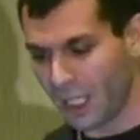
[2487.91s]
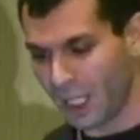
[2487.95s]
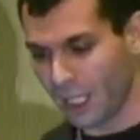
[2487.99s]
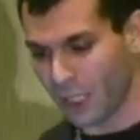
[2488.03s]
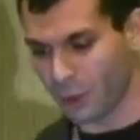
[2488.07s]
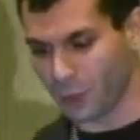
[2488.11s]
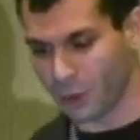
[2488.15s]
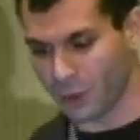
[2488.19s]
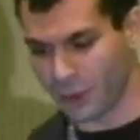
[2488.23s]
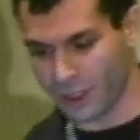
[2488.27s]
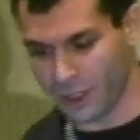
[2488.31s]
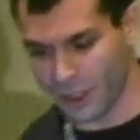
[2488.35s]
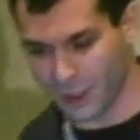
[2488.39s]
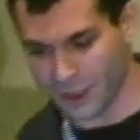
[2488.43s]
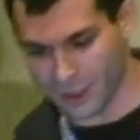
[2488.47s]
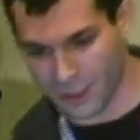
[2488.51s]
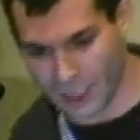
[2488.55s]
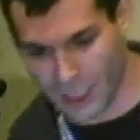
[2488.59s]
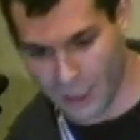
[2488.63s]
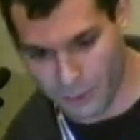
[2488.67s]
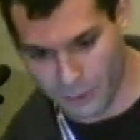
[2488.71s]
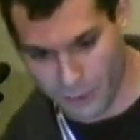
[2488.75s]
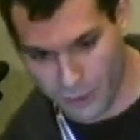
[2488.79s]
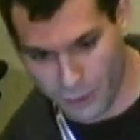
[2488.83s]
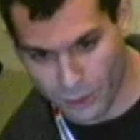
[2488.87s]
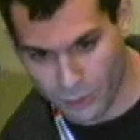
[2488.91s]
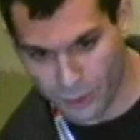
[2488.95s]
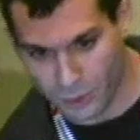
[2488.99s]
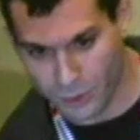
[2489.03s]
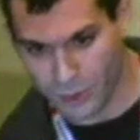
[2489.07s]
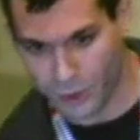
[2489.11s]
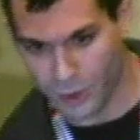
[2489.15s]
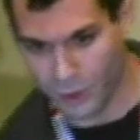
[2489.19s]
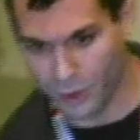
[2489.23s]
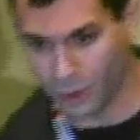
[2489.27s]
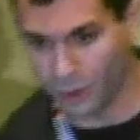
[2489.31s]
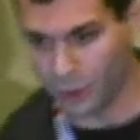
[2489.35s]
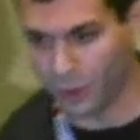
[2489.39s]
And with this, I'm going
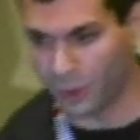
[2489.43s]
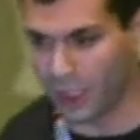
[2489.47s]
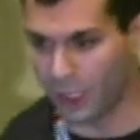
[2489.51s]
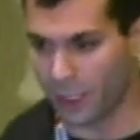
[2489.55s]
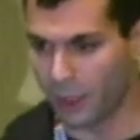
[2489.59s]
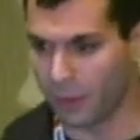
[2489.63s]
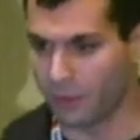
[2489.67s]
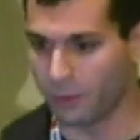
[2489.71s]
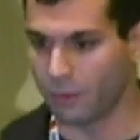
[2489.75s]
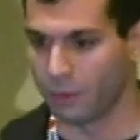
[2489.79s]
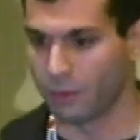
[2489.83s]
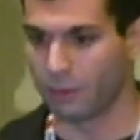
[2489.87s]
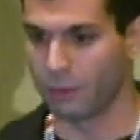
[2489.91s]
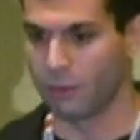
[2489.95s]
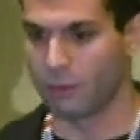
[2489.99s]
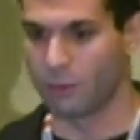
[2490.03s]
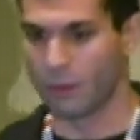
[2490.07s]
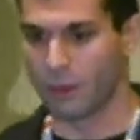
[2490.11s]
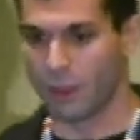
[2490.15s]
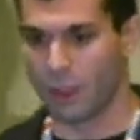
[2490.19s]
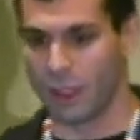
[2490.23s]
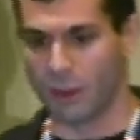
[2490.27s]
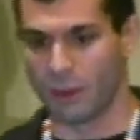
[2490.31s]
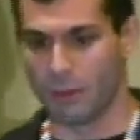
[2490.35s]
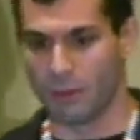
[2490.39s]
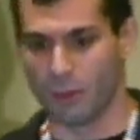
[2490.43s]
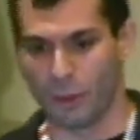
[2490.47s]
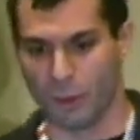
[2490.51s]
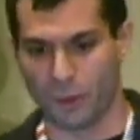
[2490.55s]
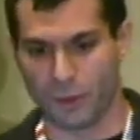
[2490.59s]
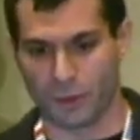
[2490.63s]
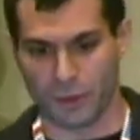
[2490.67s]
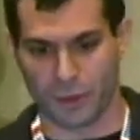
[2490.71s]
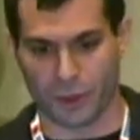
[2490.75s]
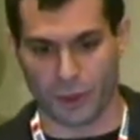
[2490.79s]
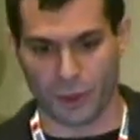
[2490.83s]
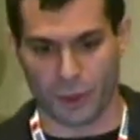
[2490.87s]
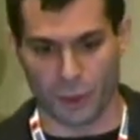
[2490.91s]
to
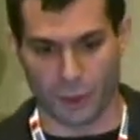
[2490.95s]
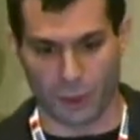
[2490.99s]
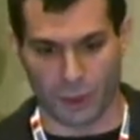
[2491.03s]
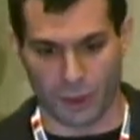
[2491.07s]
move to